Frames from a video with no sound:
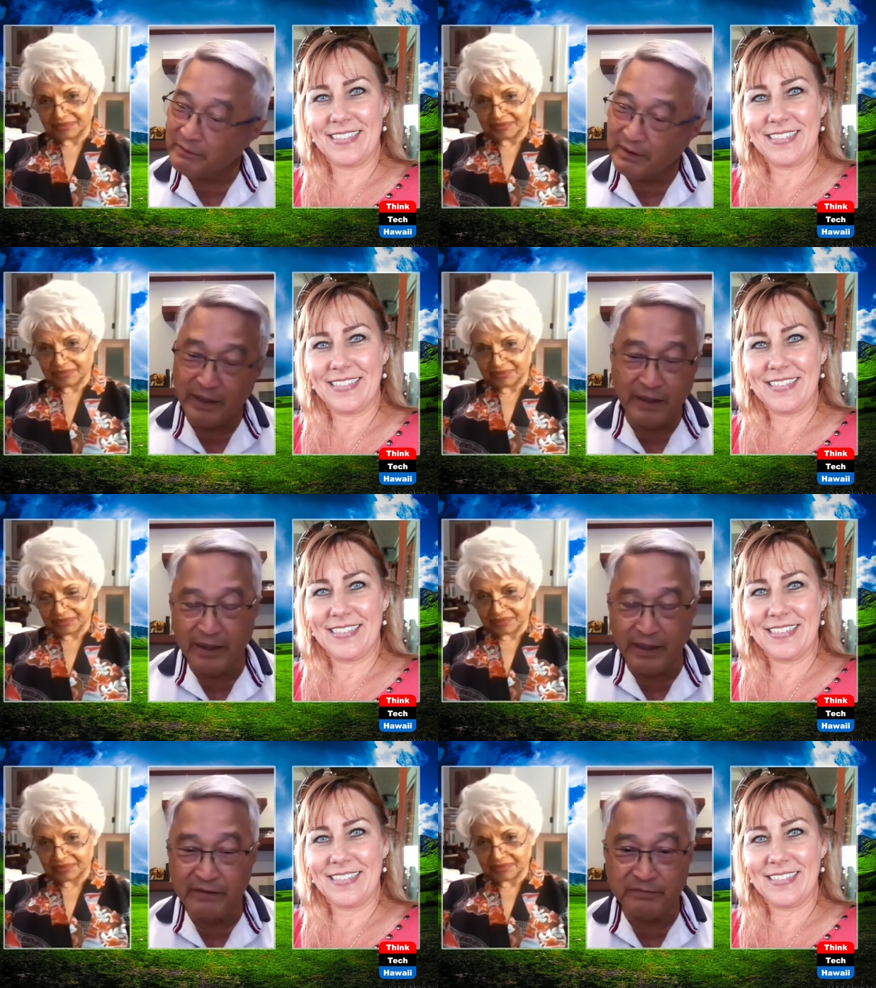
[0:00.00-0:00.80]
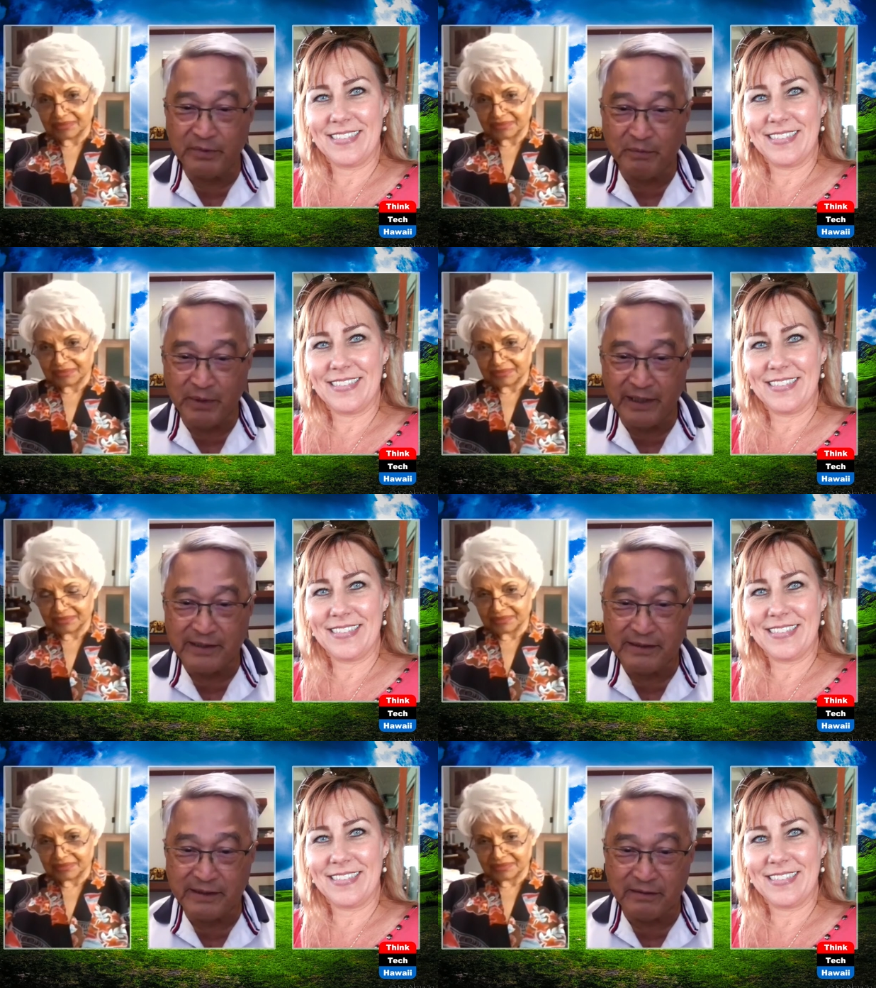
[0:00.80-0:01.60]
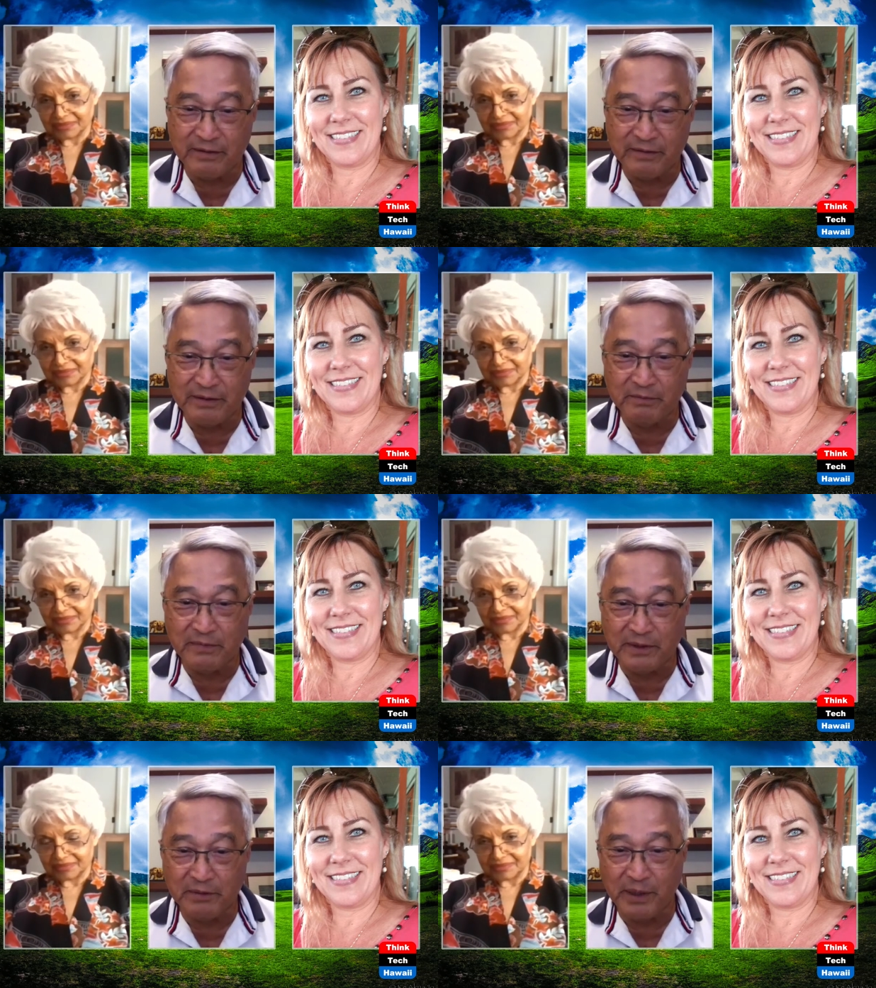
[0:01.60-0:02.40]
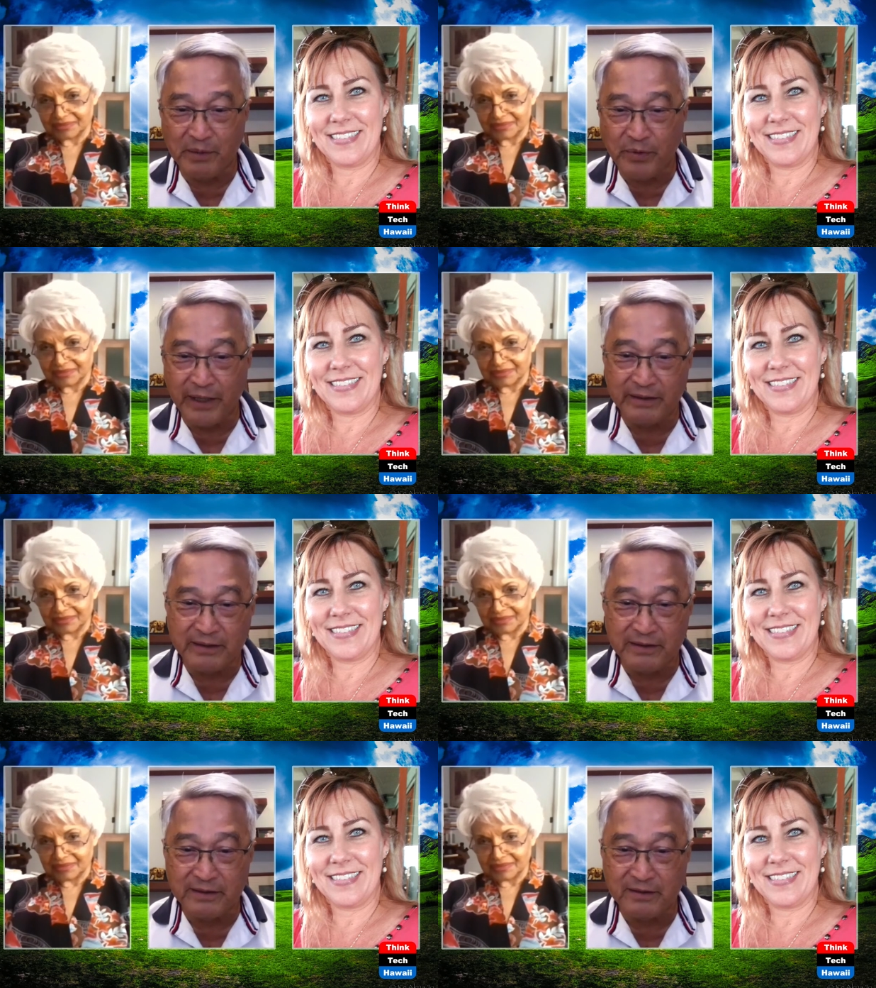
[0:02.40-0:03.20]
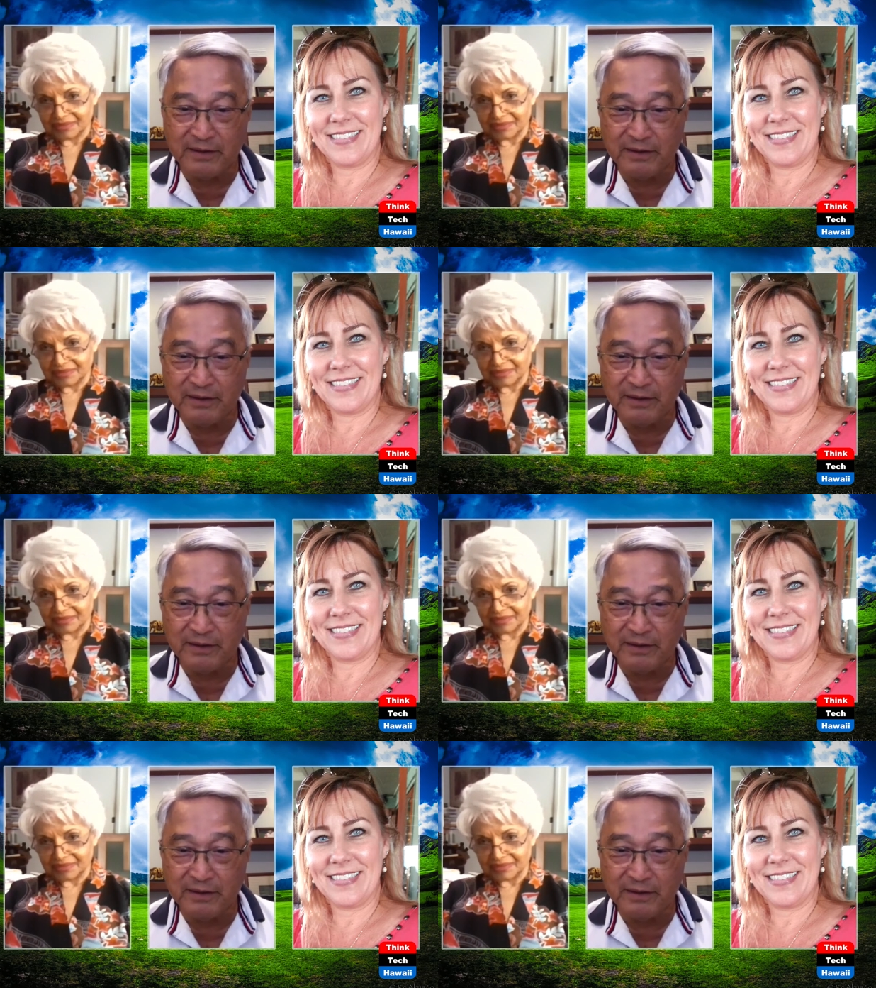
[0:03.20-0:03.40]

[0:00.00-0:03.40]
Speaker 1: I have been blessed, in my practice,